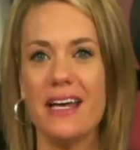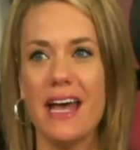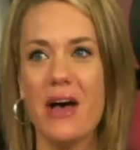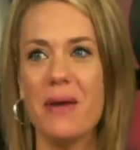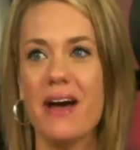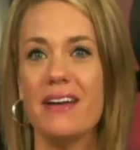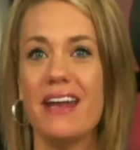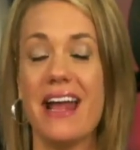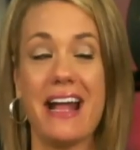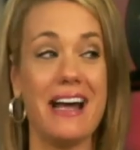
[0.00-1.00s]
a helpout, and
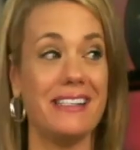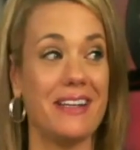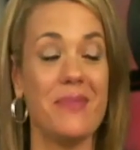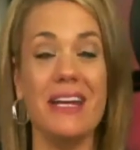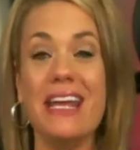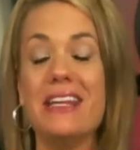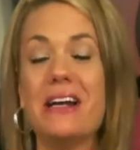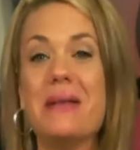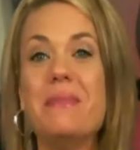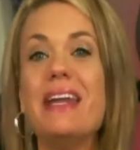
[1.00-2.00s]
I got someone in there
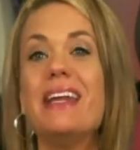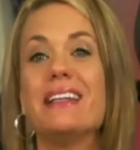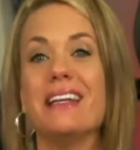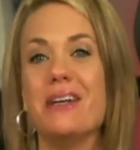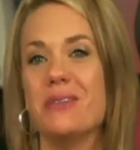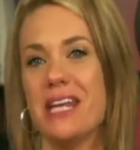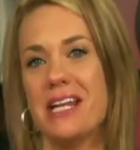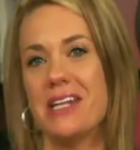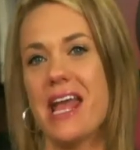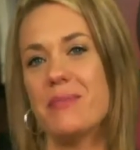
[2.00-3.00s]
immediately who was
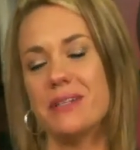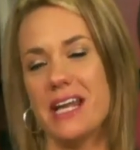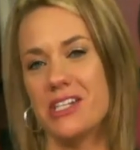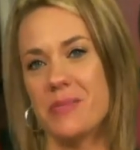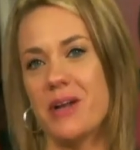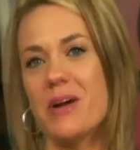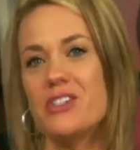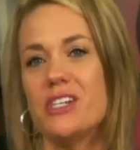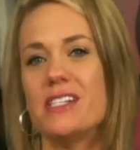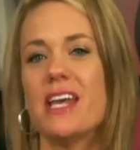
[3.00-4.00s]
able to answer my
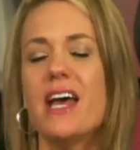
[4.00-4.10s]
questions.